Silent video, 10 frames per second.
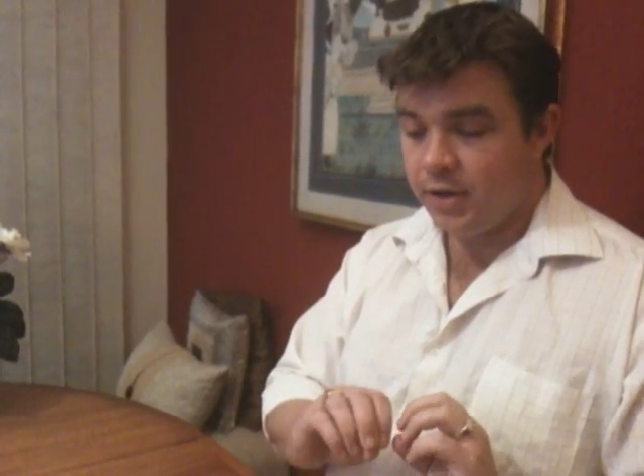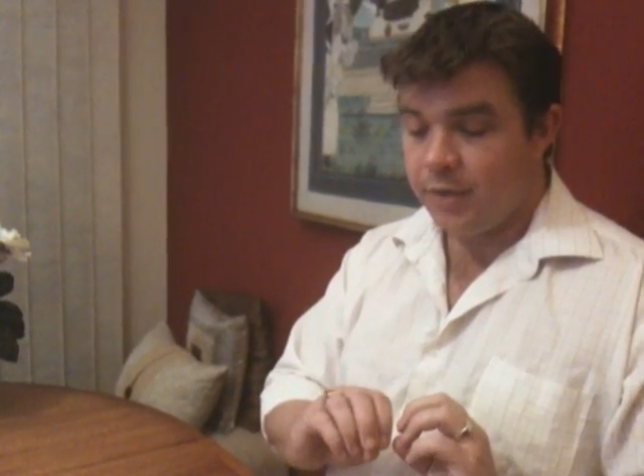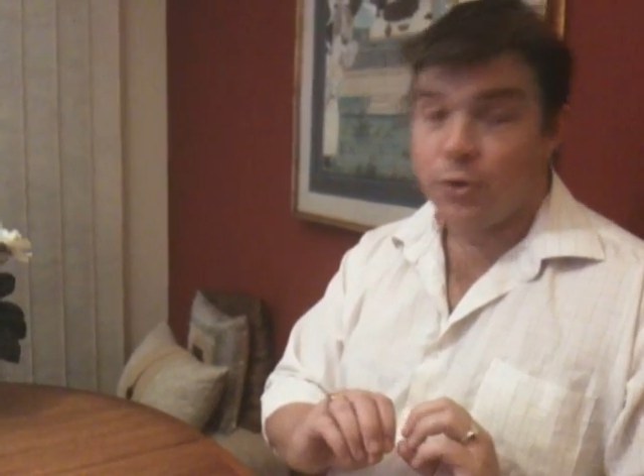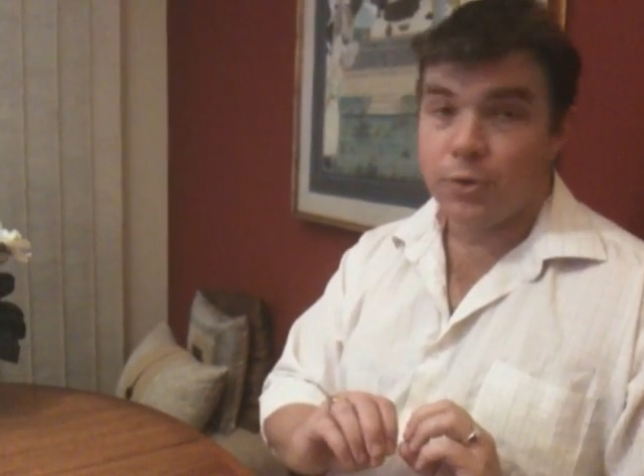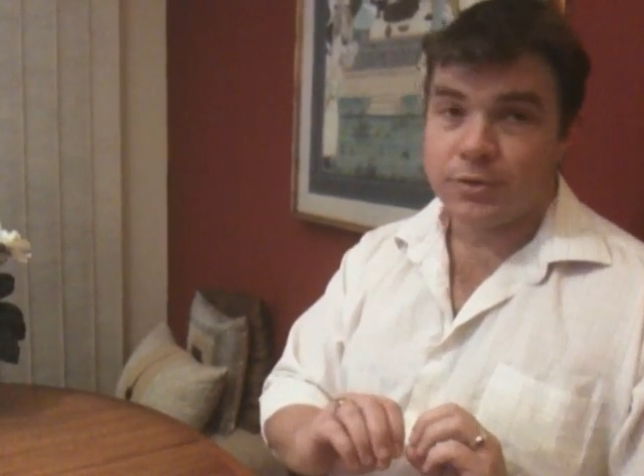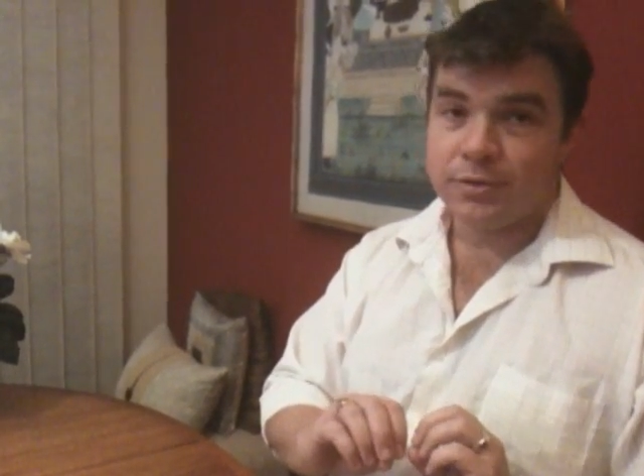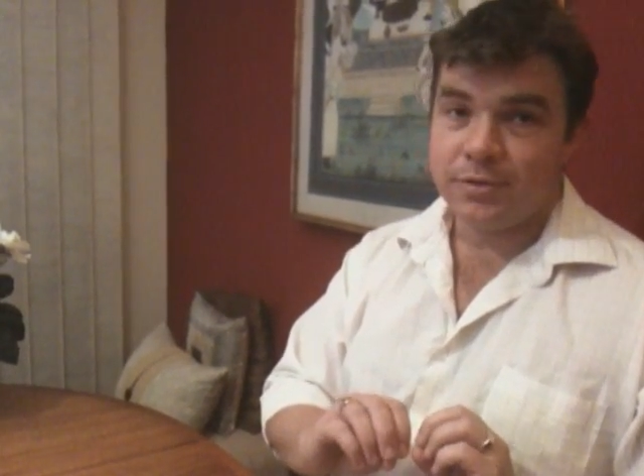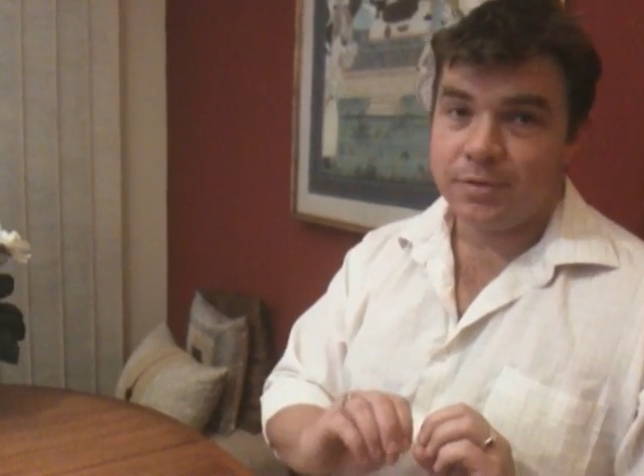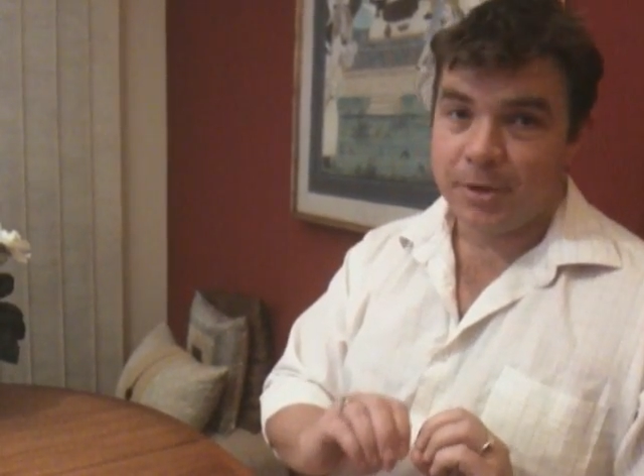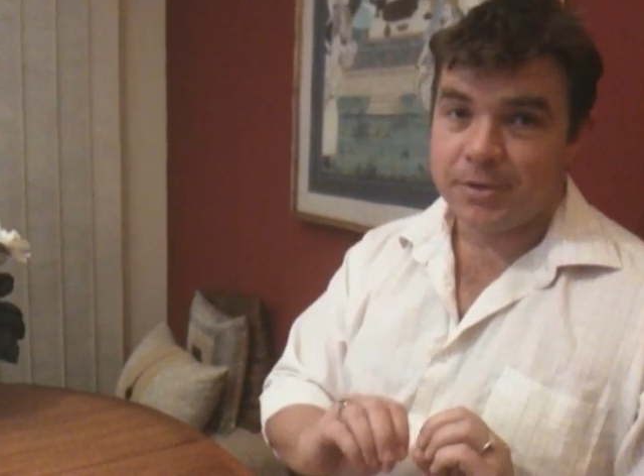of course
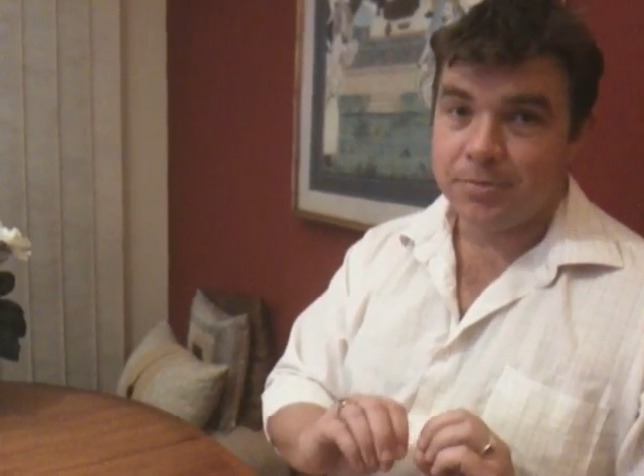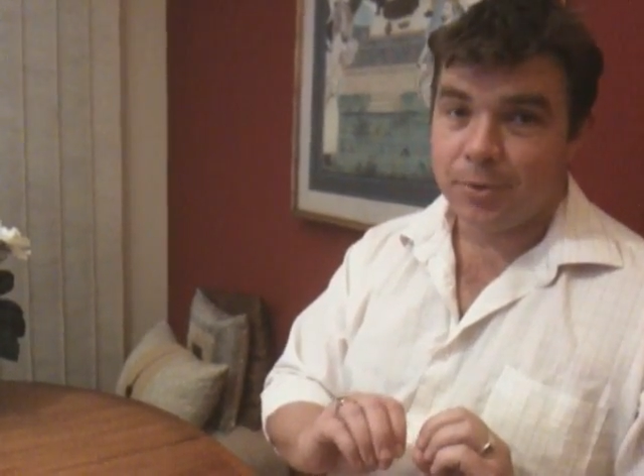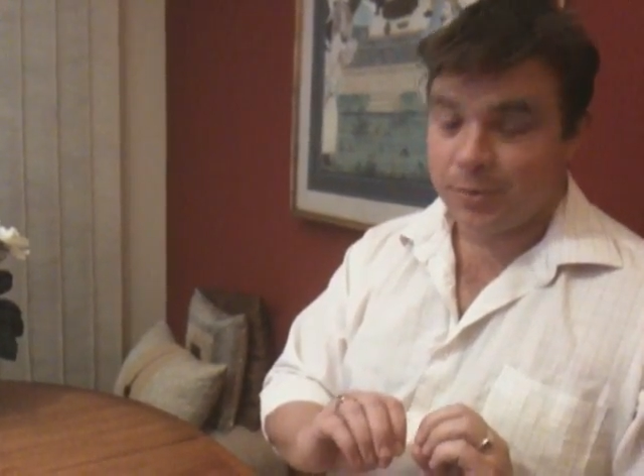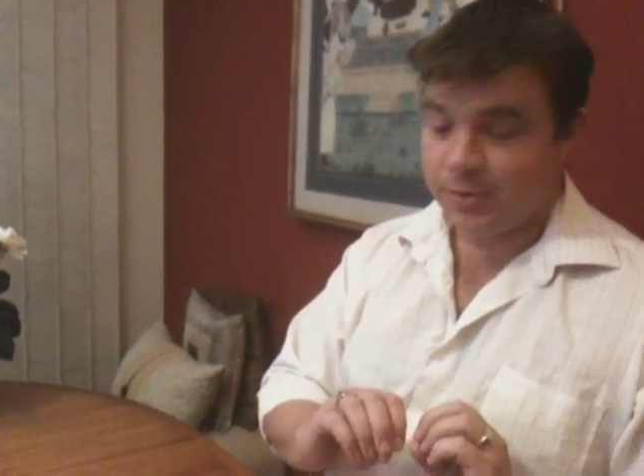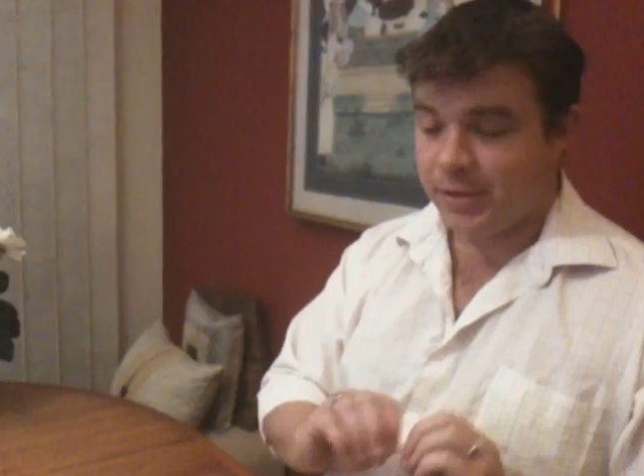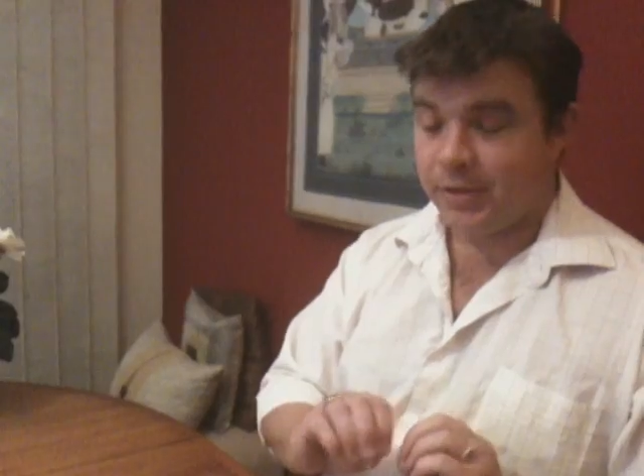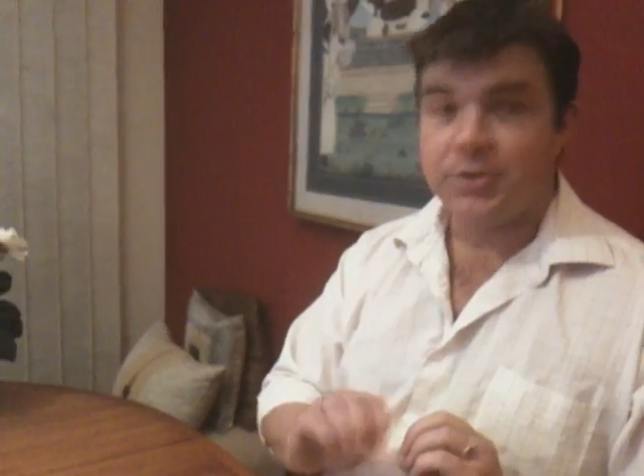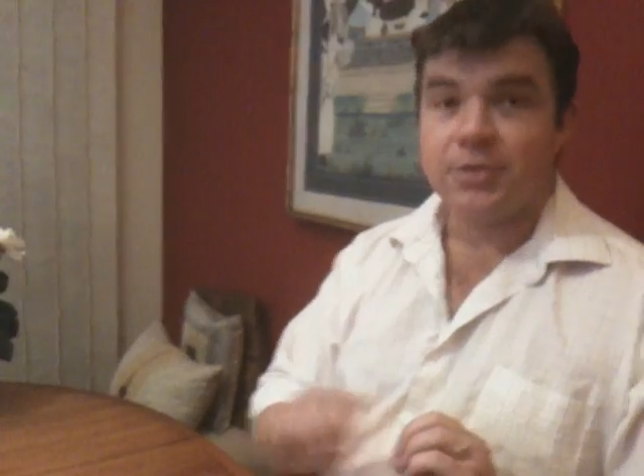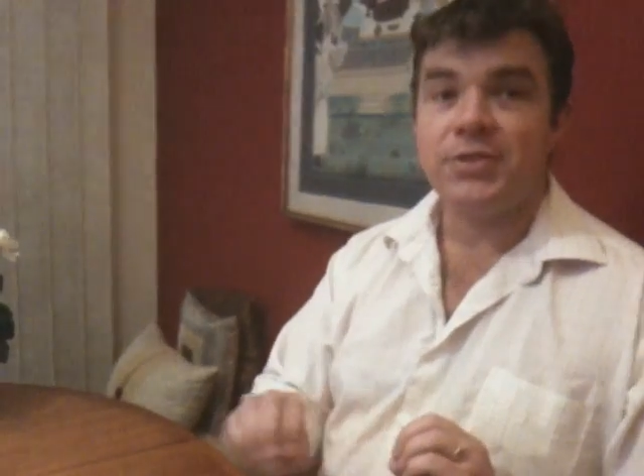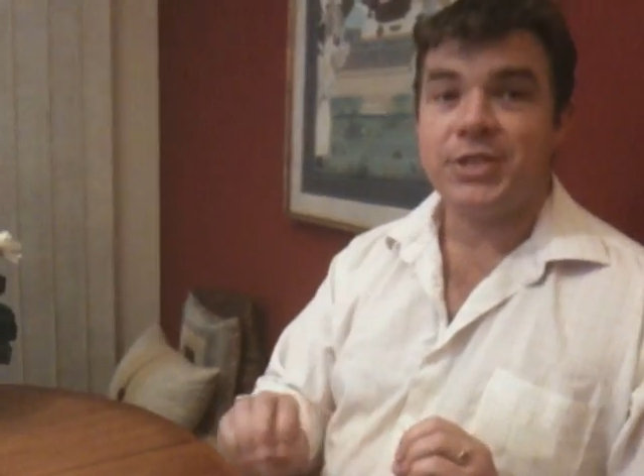the most important thing,
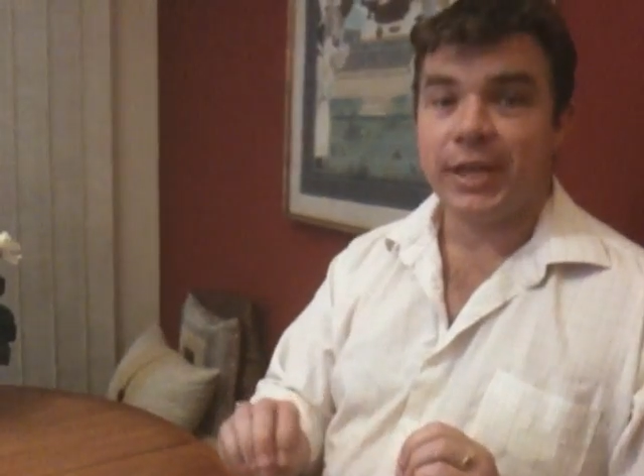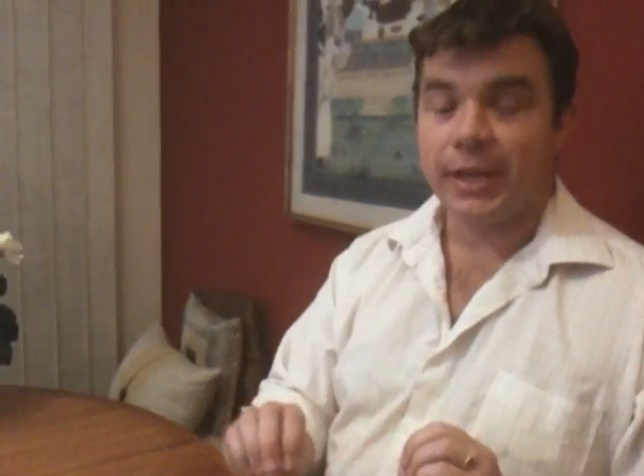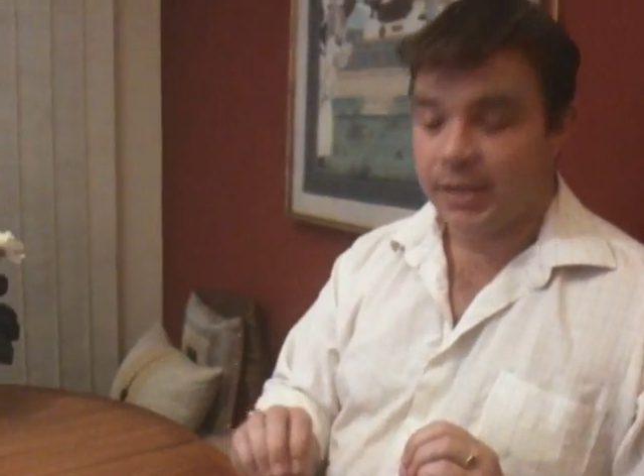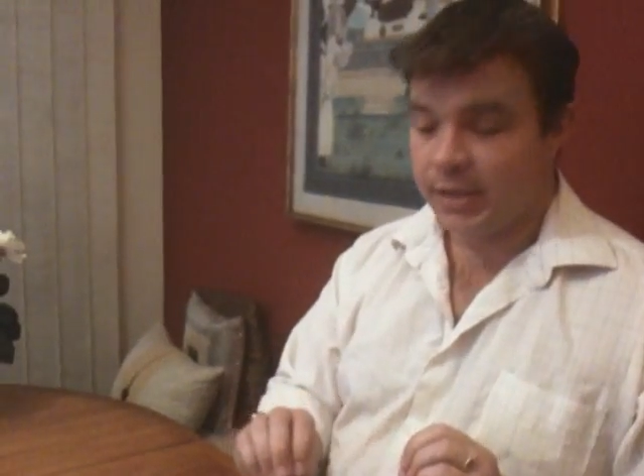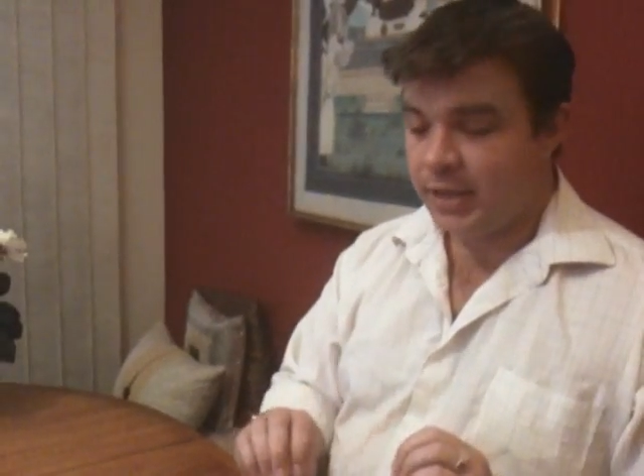lots of chilli.